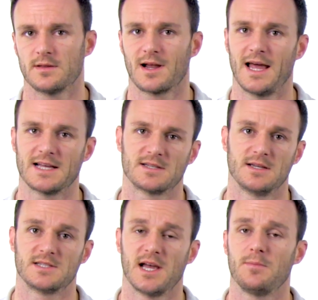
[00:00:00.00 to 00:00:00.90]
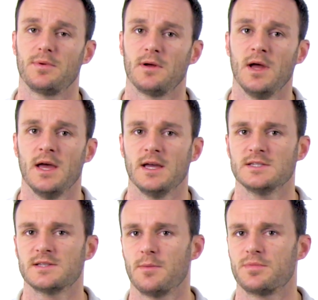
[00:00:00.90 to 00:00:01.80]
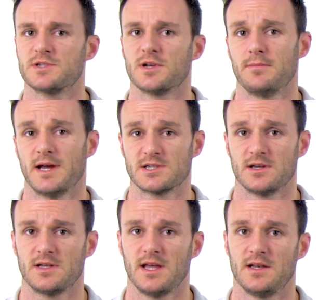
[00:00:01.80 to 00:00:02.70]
The classic example is temperature measured